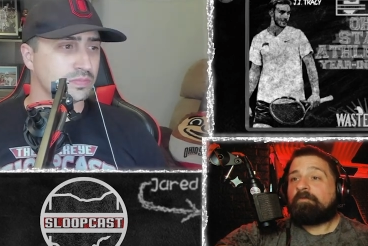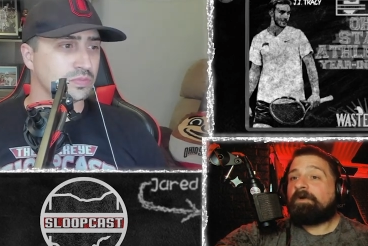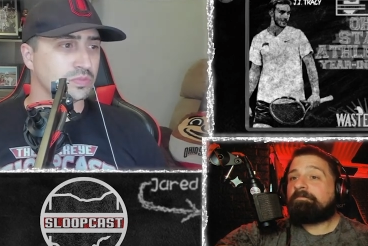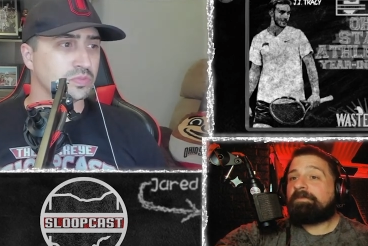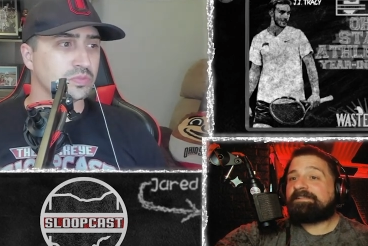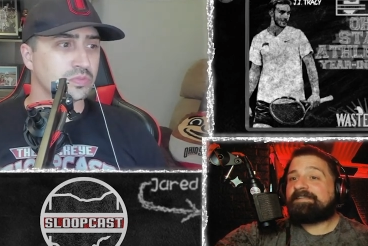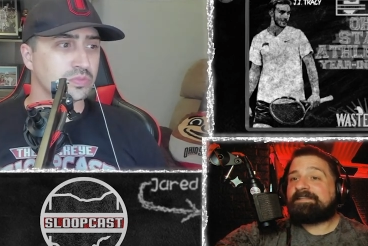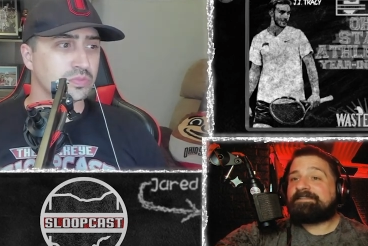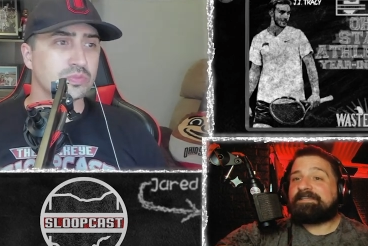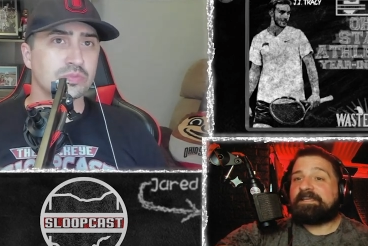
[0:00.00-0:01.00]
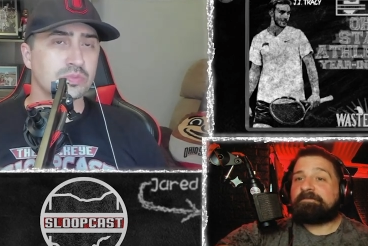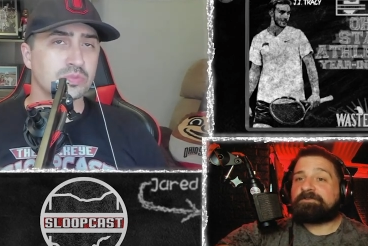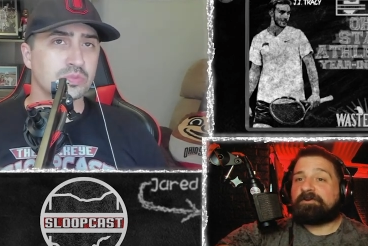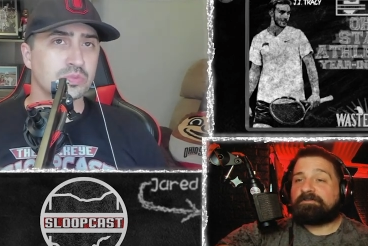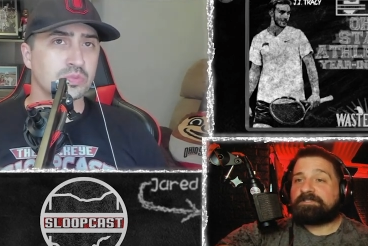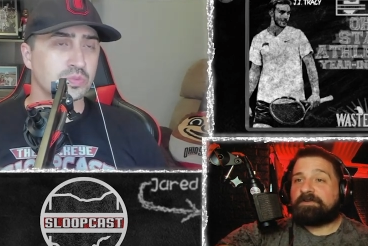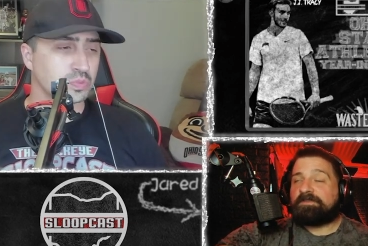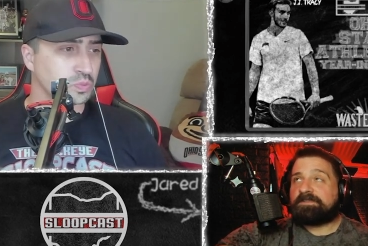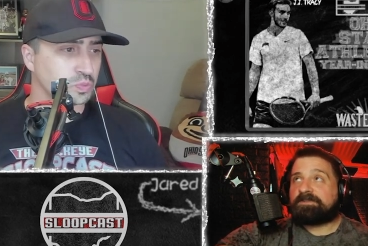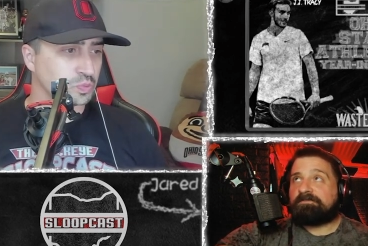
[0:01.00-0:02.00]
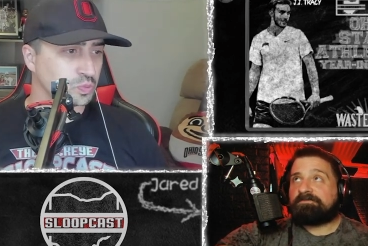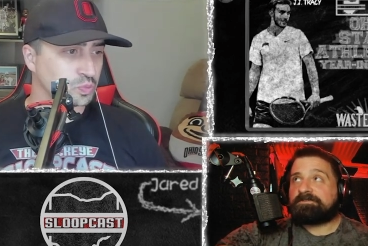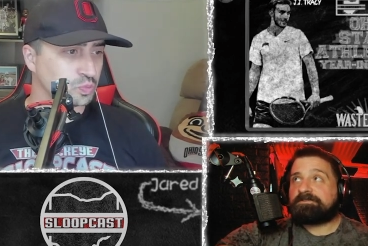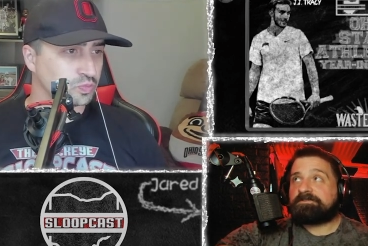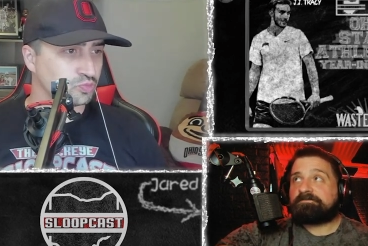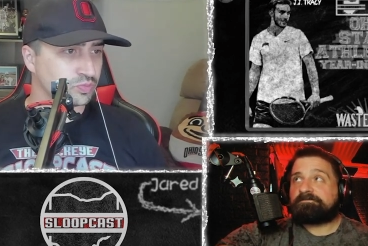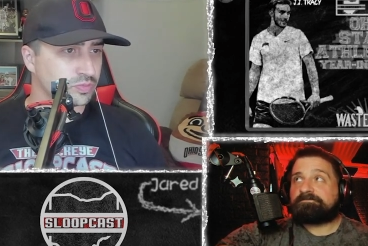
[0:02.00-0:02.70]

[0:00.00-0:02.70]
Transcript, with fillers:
Speaker 1: What Big Ten teams are also in this conference?